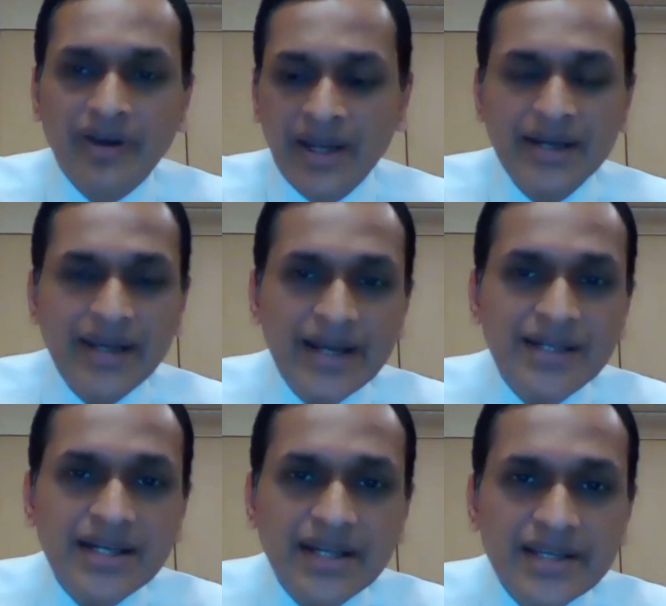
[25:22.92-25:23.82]

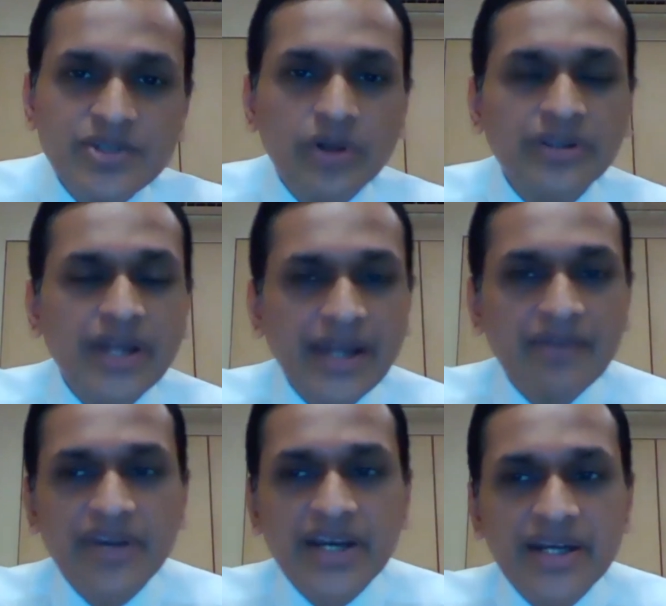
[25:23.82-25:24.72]
90 days, not that
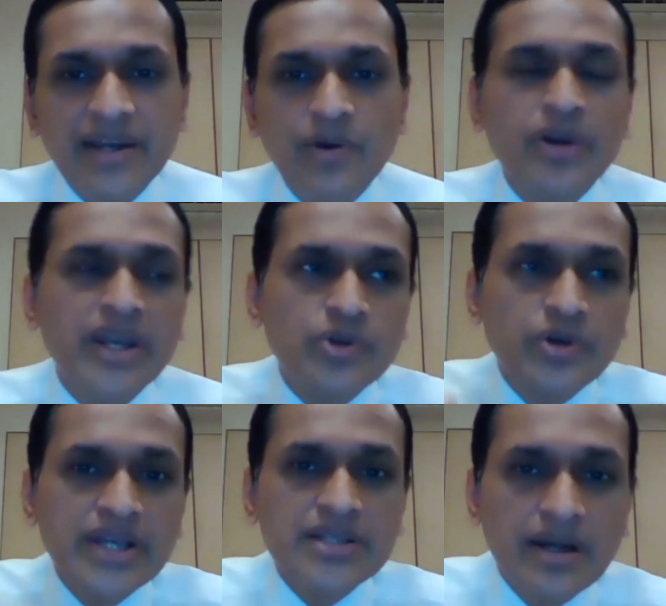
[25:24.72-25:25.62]
every day, okay,
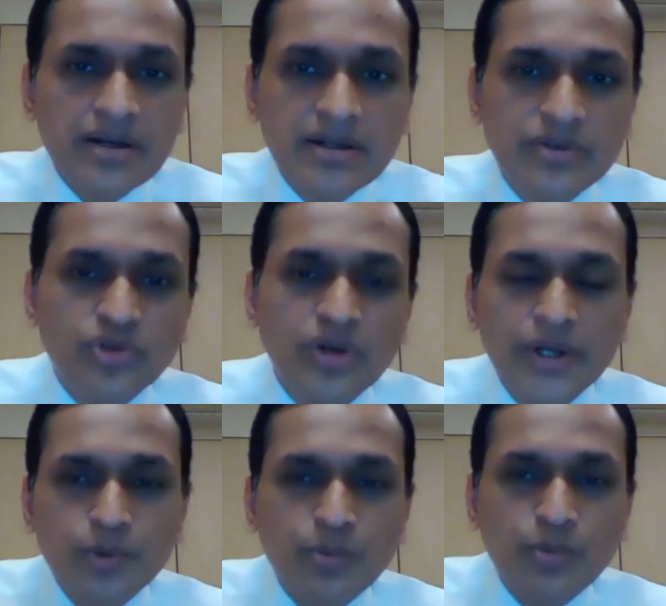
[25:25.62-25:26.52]
today it's 100,
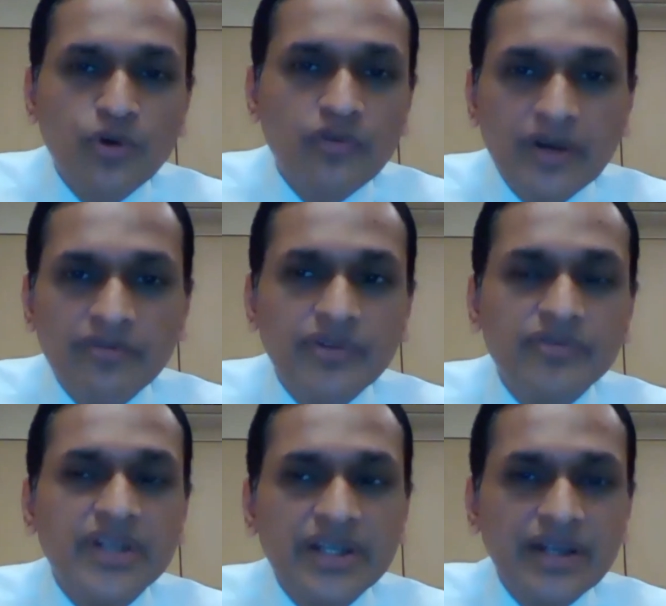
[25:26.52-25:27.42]
tomorrow
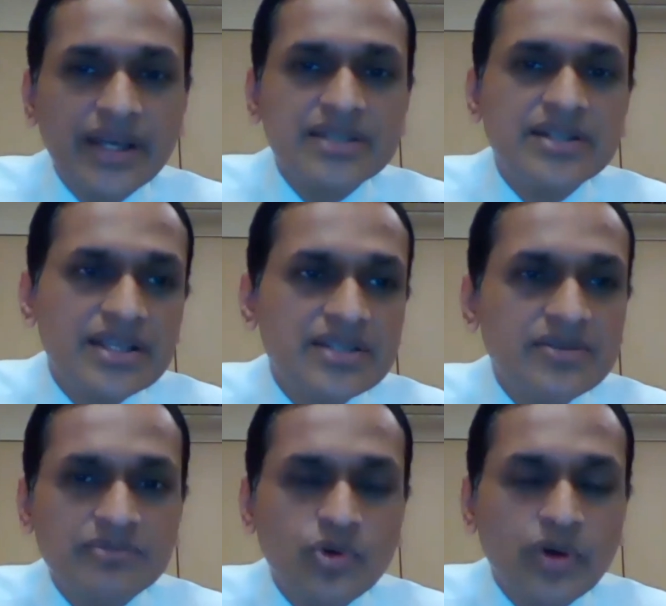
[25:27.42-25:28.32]
150, next day it's
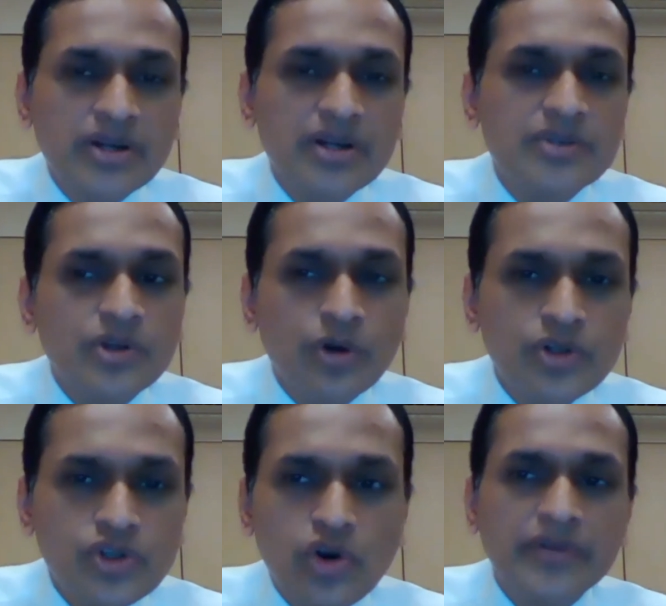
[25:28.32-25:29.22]
200. So you're
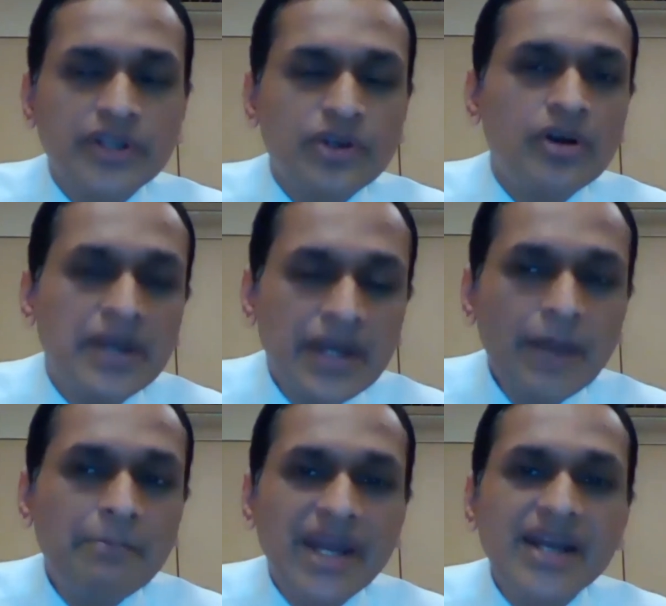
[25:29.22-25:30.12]
not sure whether you're
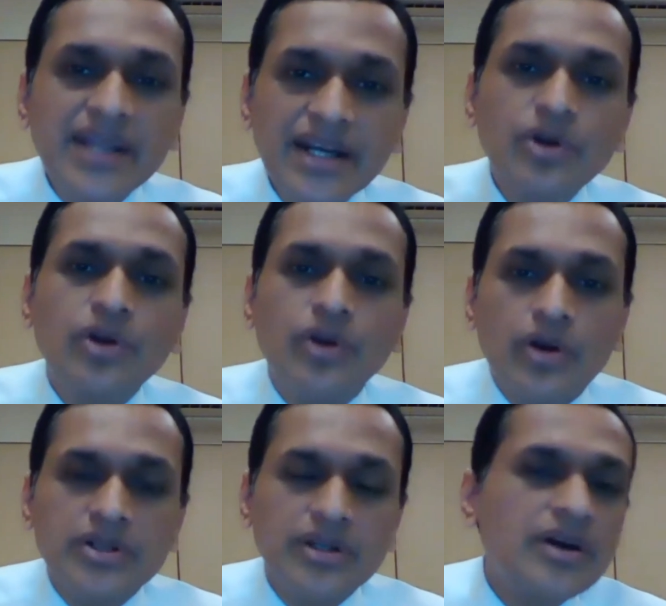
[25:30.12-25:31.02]
maintained or
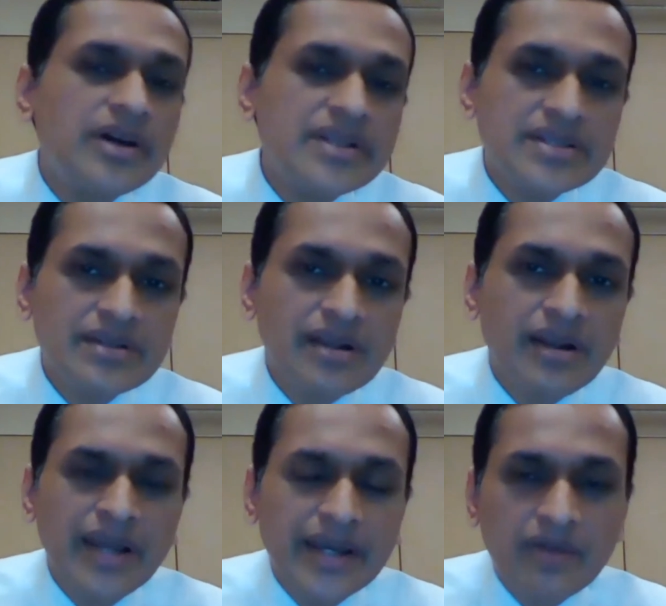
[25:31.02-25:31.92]
not. Here it's
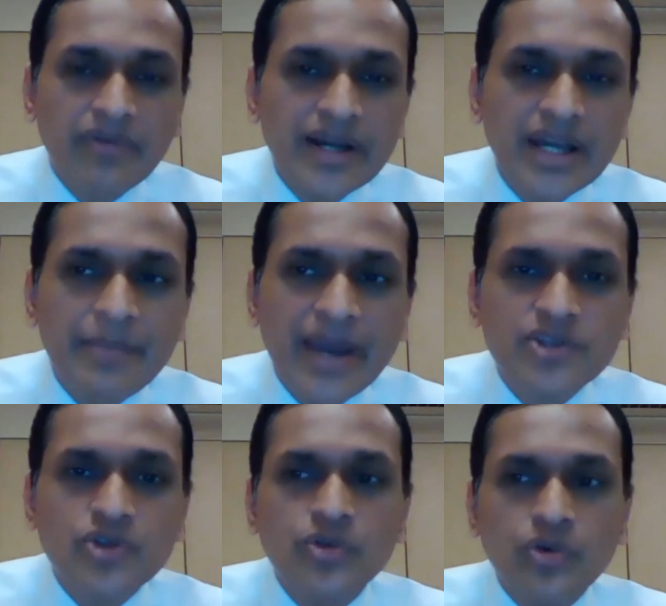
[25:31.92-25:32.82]
like a one day
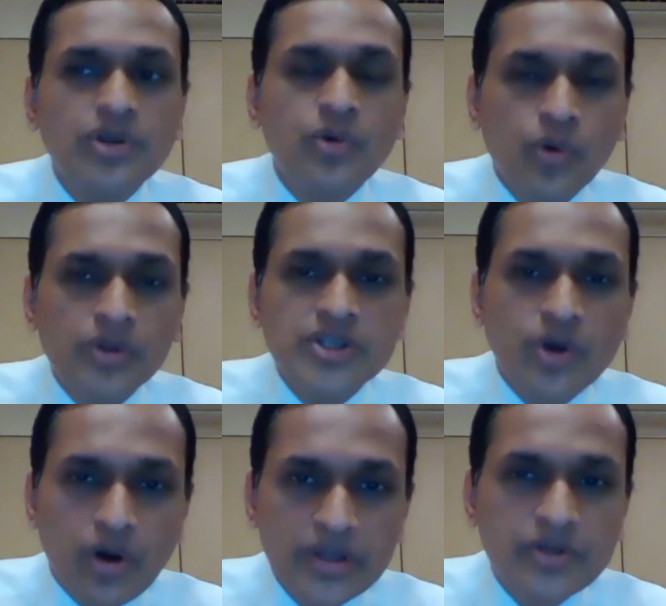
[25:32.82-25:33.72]
match, you know the whole
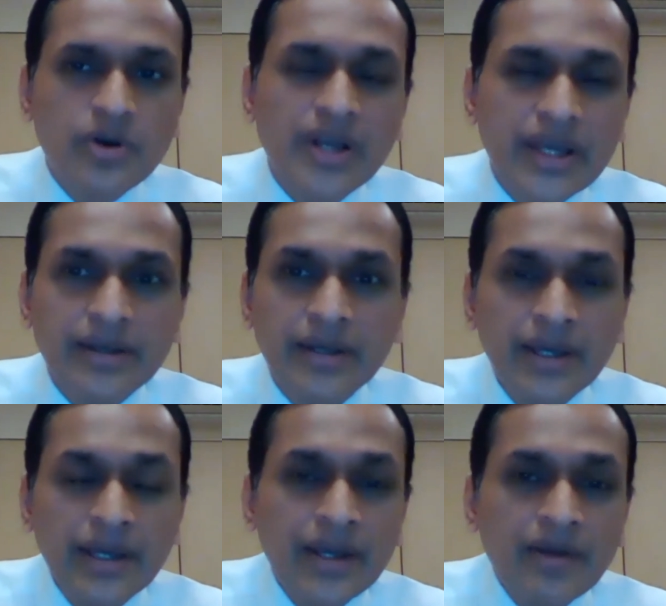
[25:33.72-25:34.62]
score. It's not like
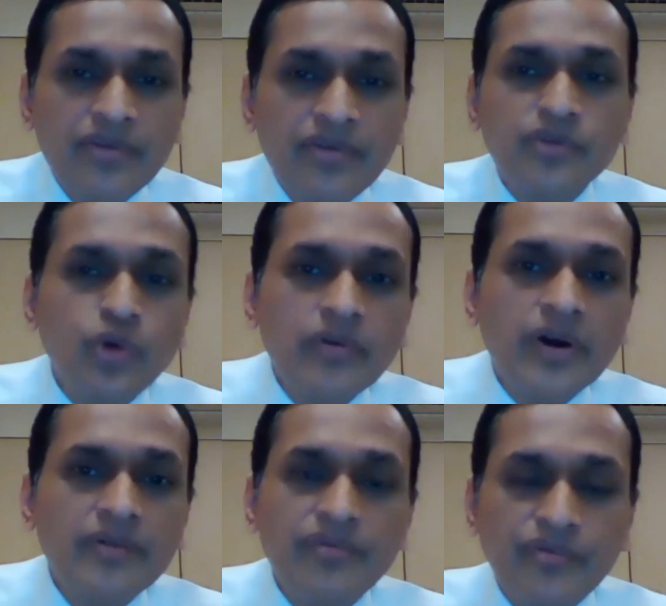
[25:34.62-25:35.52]
fifth
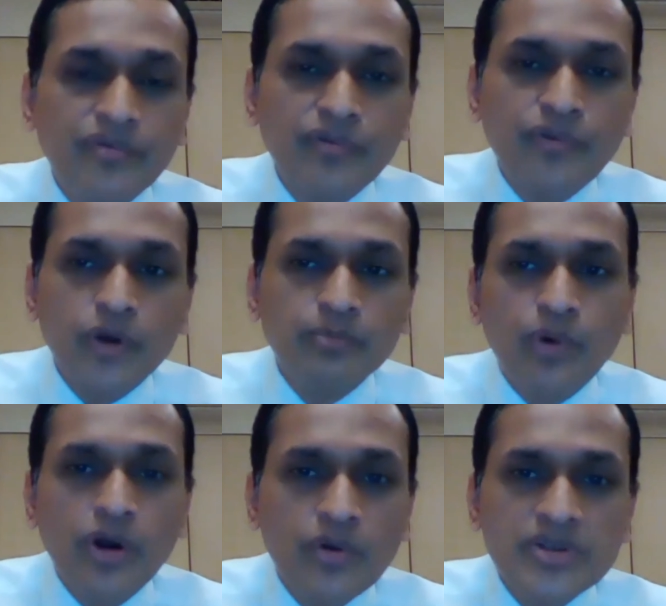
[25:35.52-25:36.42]
over, fourth
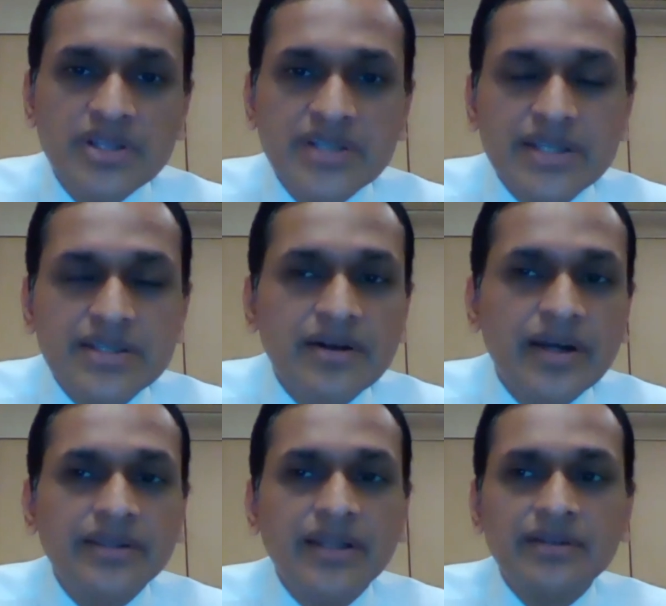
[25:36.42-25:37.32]
ball was a sixer,
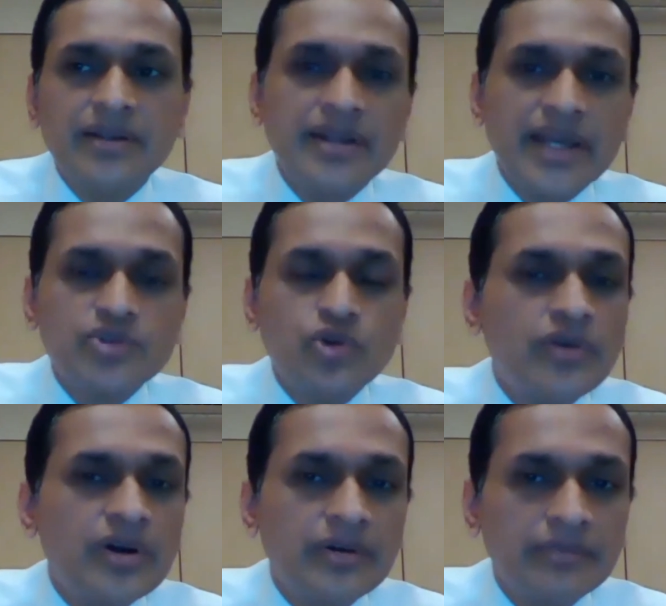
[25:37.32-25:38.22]
and then the next
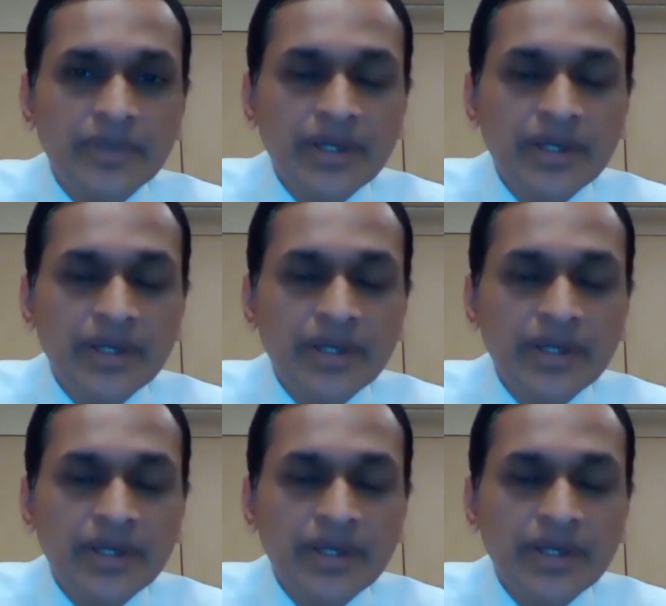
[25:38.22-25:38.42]
over,